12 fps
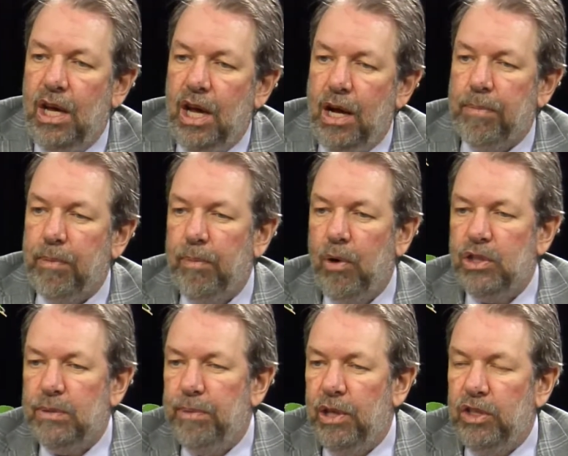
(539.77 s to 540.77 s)
a
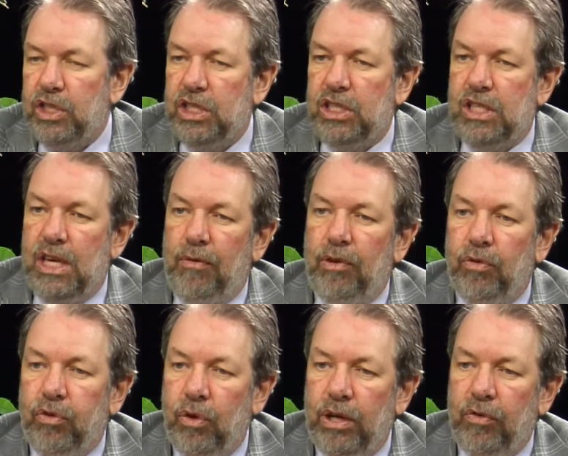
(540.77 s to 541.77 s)
proposed bill
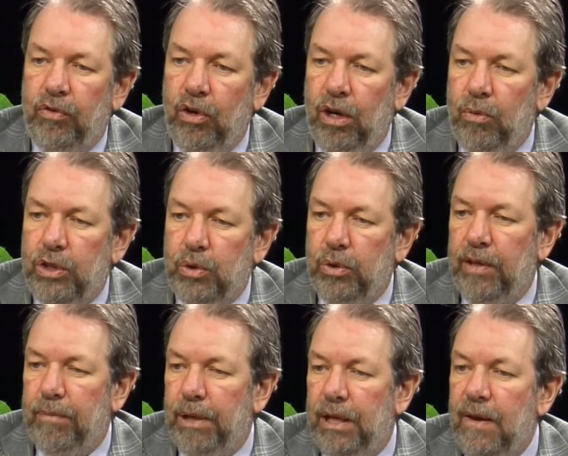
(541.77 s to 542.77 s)
744, which would
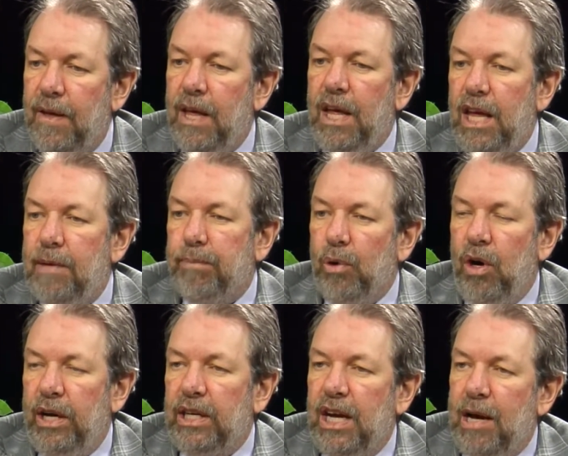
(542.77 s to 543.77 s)
have been a
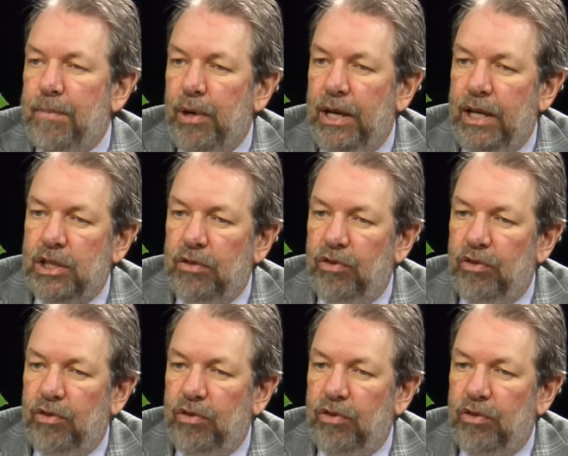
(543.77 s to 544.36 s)
broad comprehensive